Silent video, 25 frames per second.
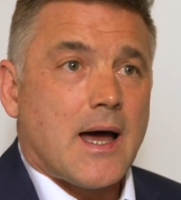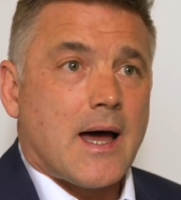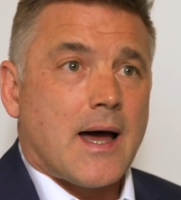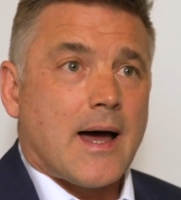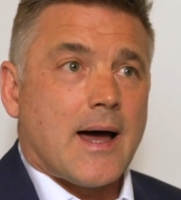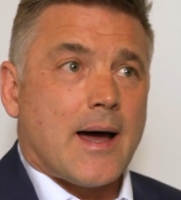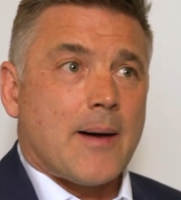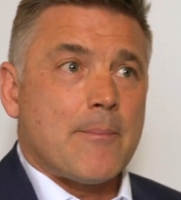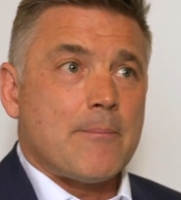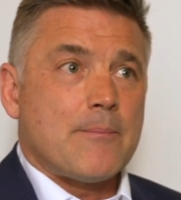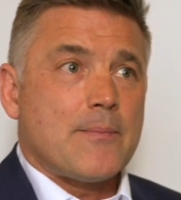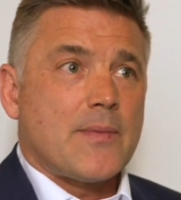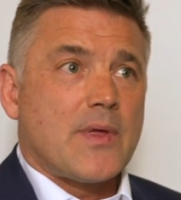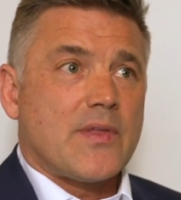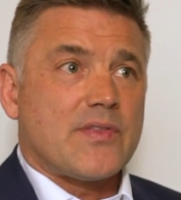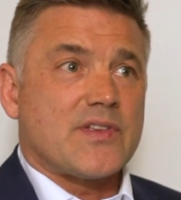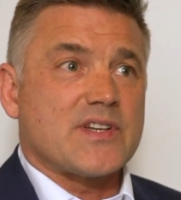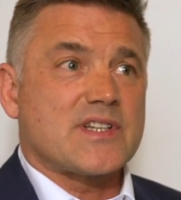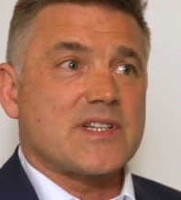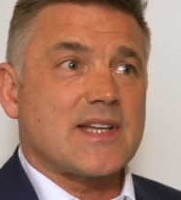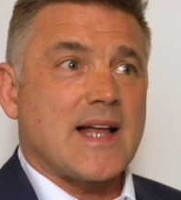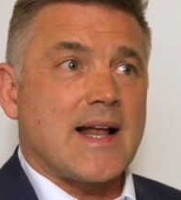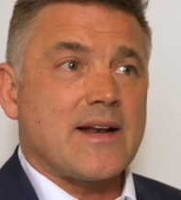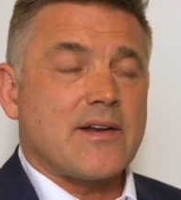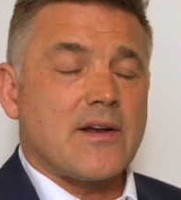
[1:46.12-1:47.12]

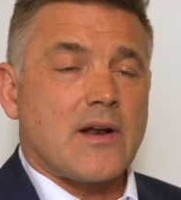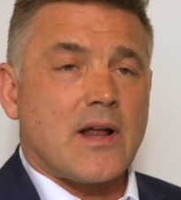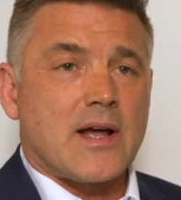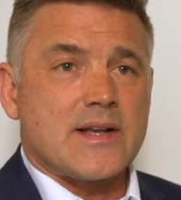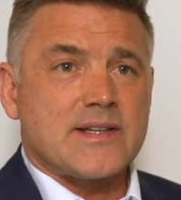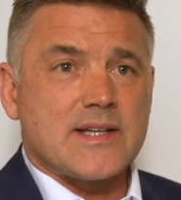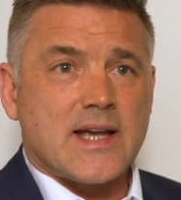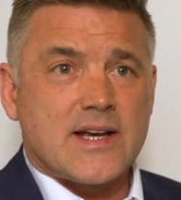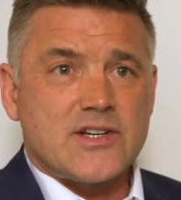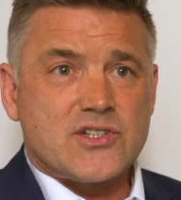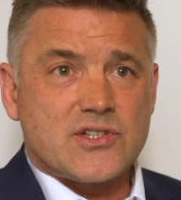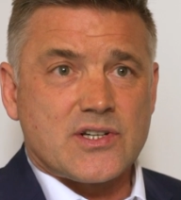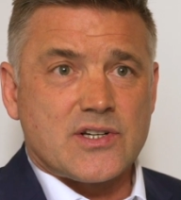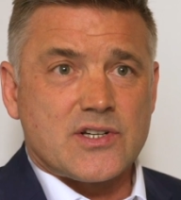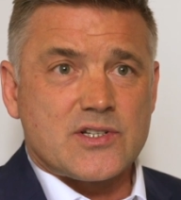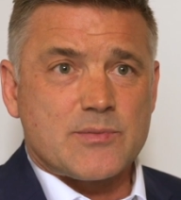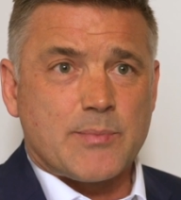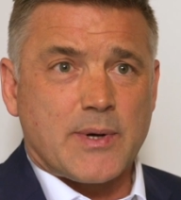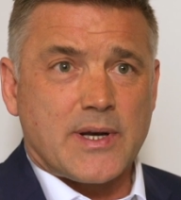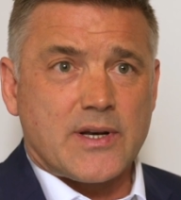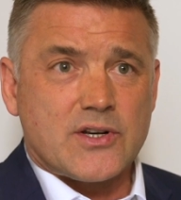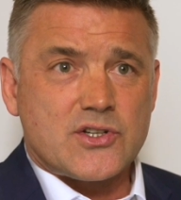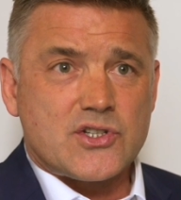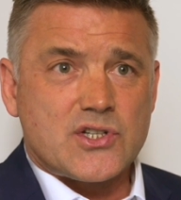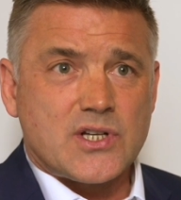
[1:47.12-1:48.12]
The standardization has
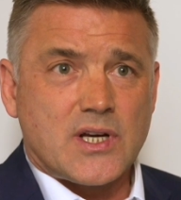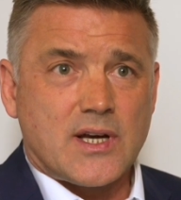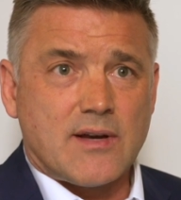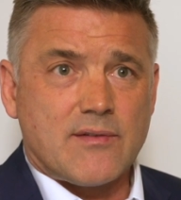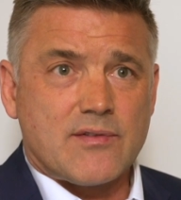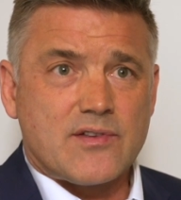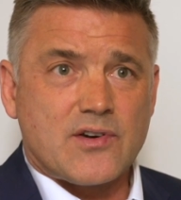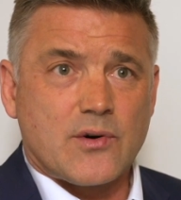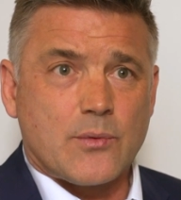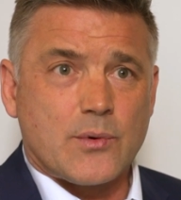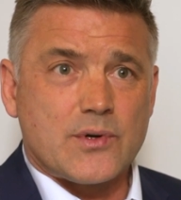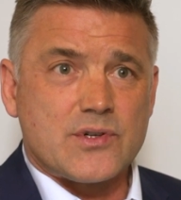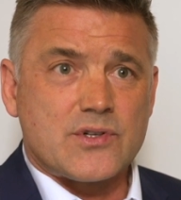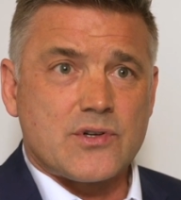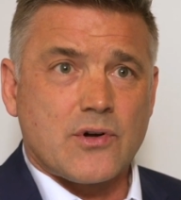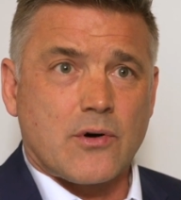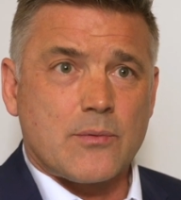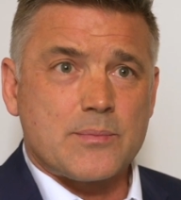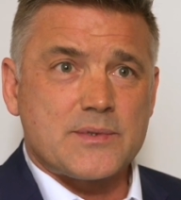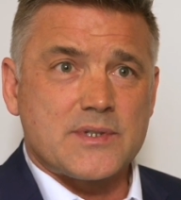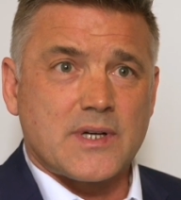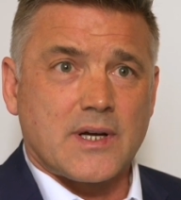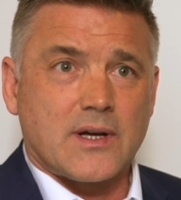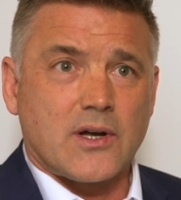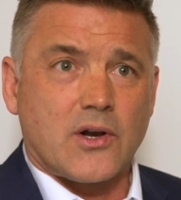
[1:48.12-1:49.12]
been achieved through
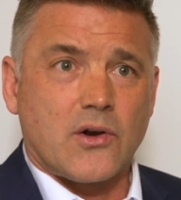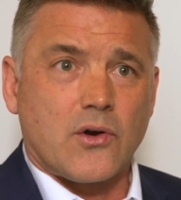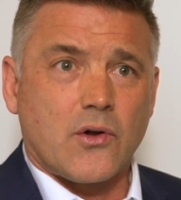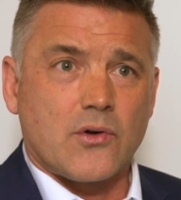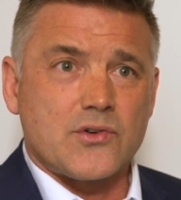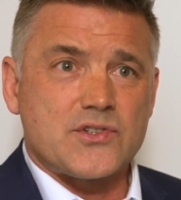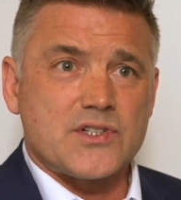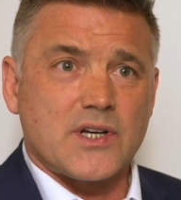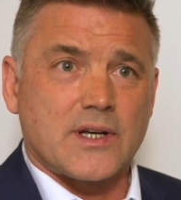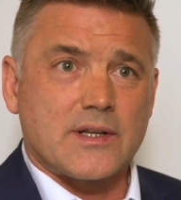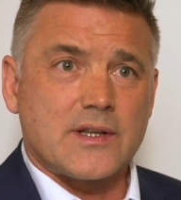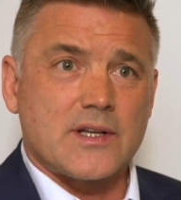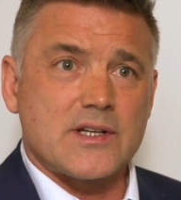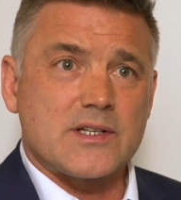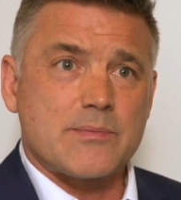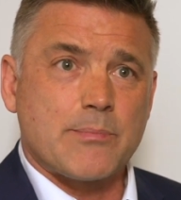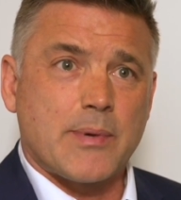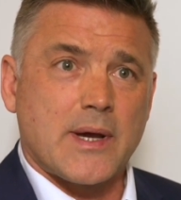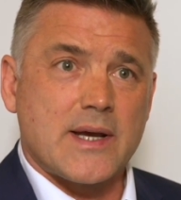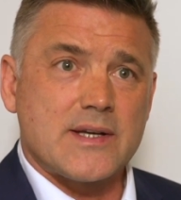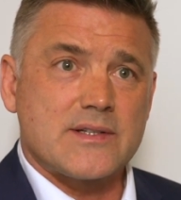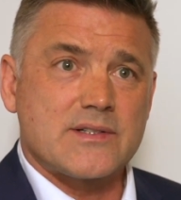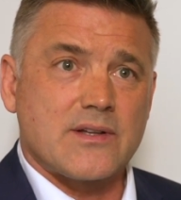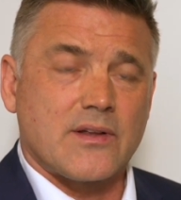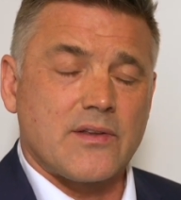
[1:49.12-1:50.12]
adopting a logic that's
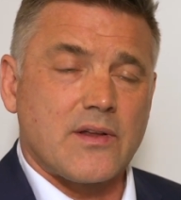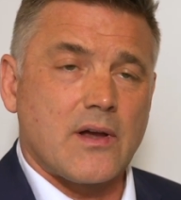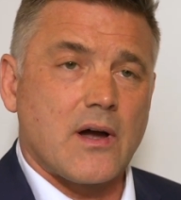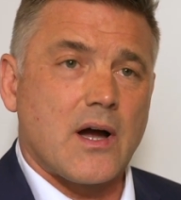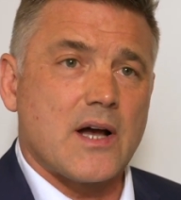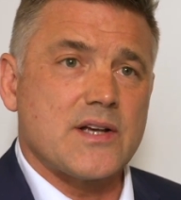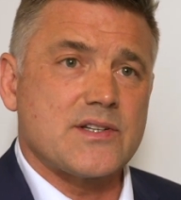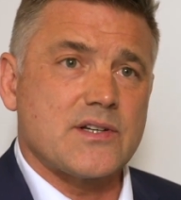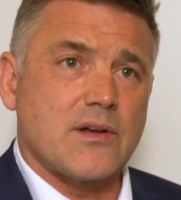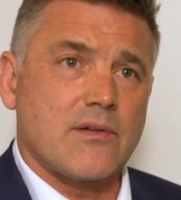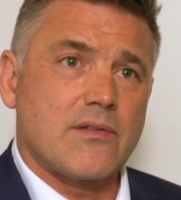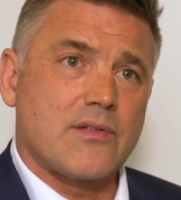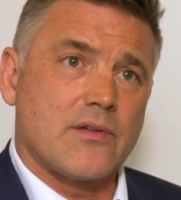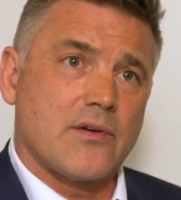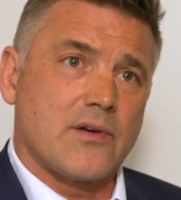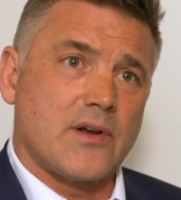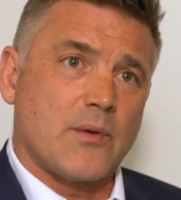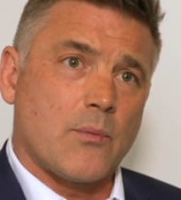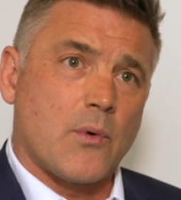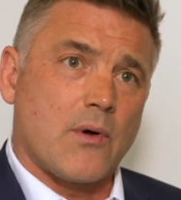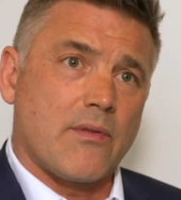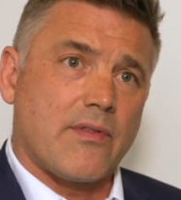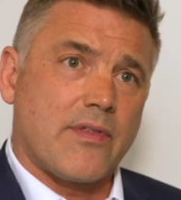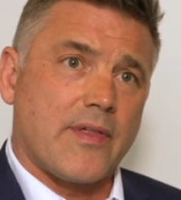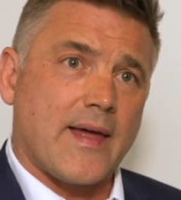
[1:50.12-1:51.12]
based on the ISO
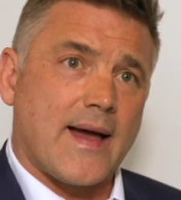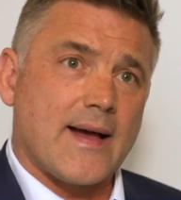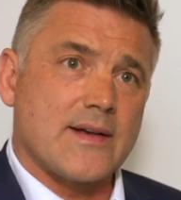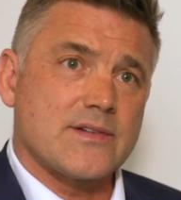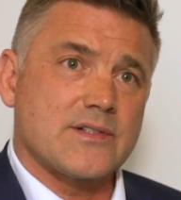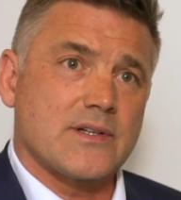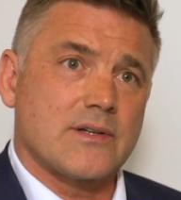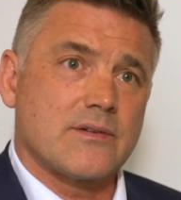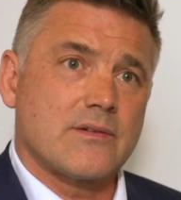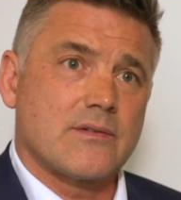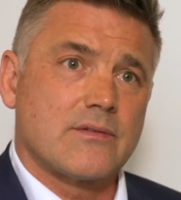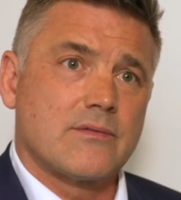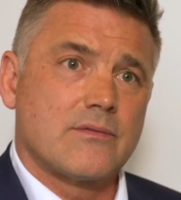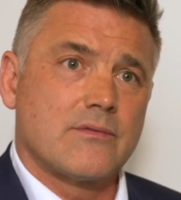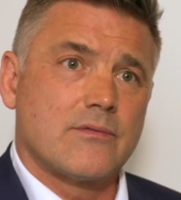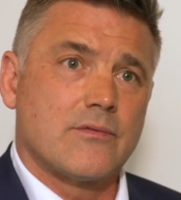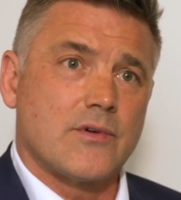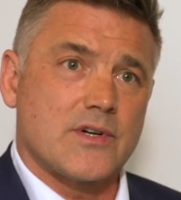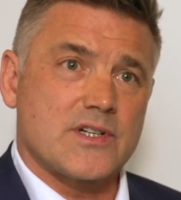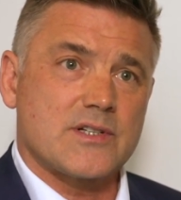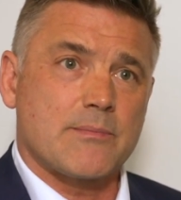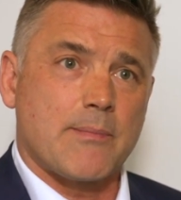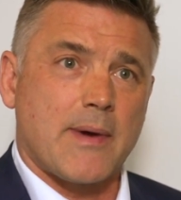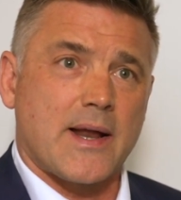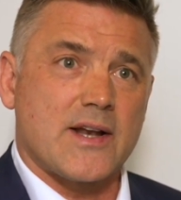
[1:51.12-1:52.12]
31000
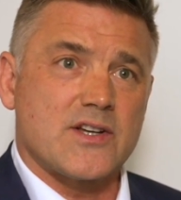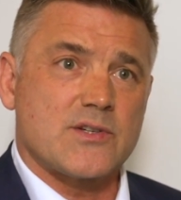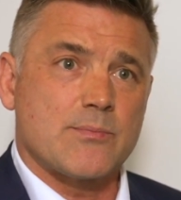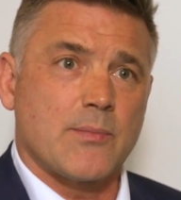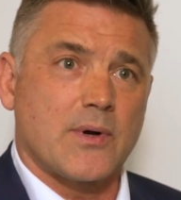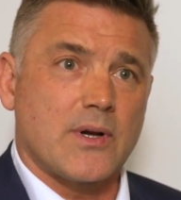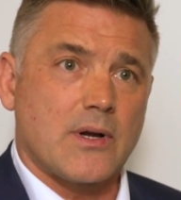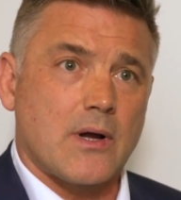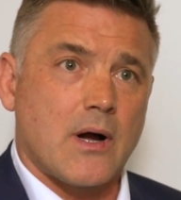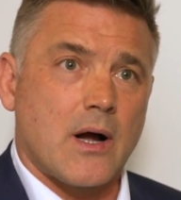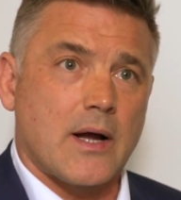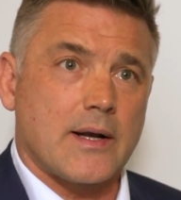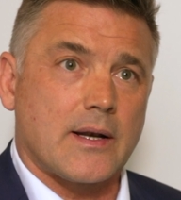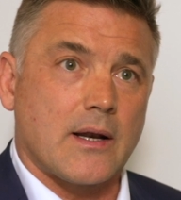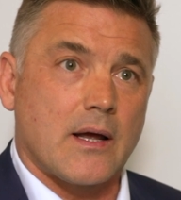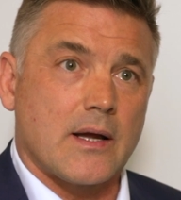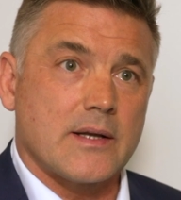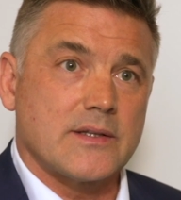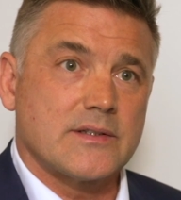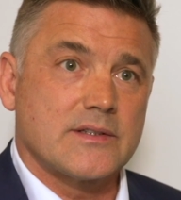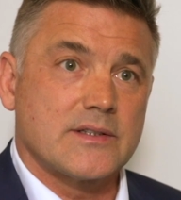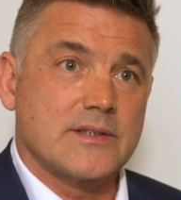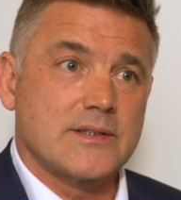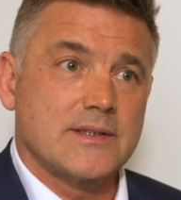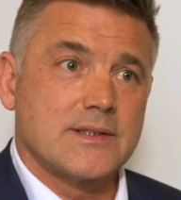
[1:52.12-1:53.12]
risk management
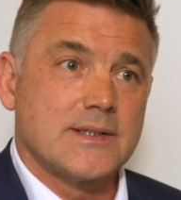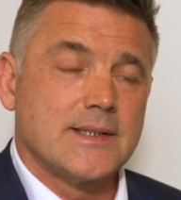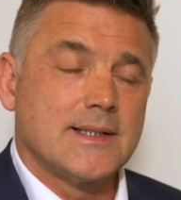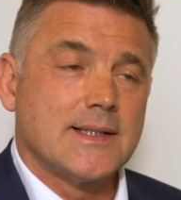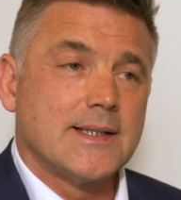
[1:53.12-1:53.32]
guidelines.